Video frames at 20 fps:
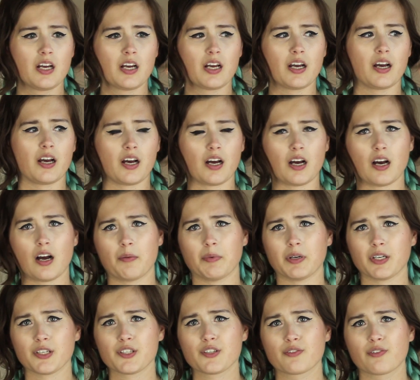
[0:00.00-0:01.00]
I'm
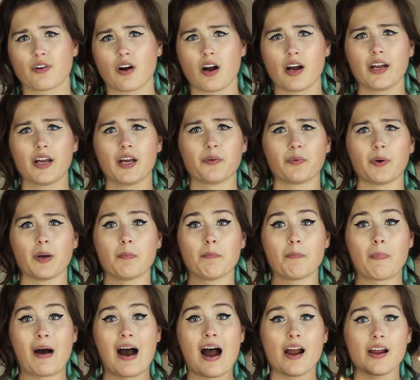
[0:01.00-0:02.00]
gonna try it with
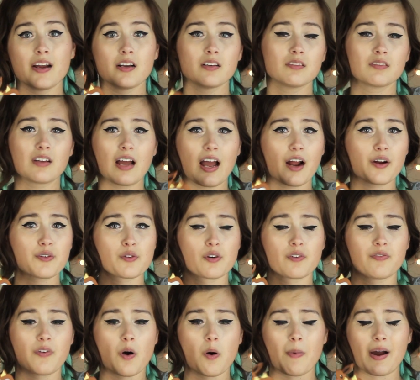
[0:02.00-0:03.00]
my actual phone,